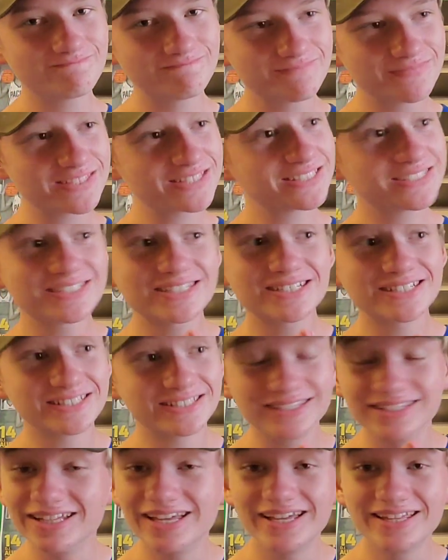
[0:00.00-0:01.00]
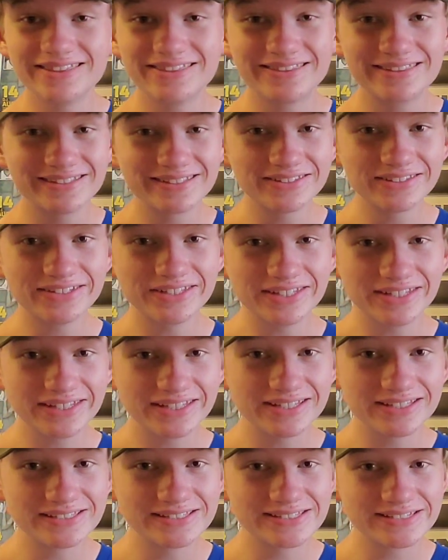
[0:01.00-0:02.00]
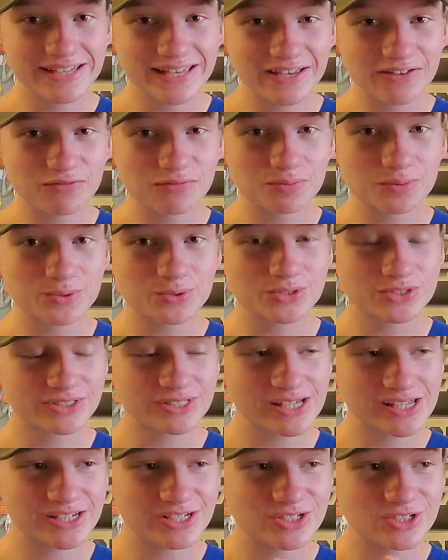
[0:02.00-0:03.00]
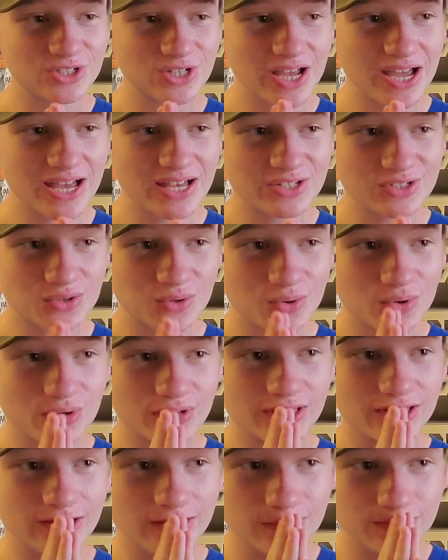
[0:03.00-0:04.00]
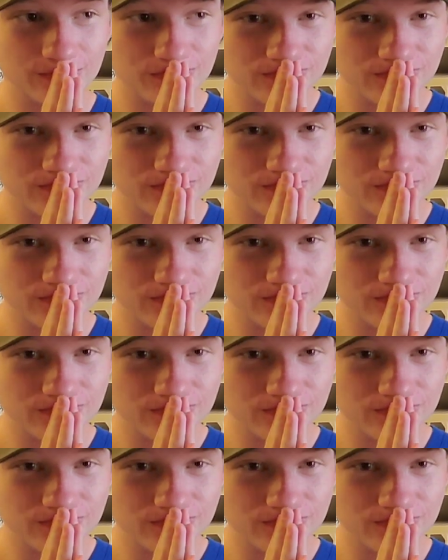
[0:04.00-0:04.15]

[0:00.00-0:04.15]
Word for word: this guy led the league in save percentage as a rookie.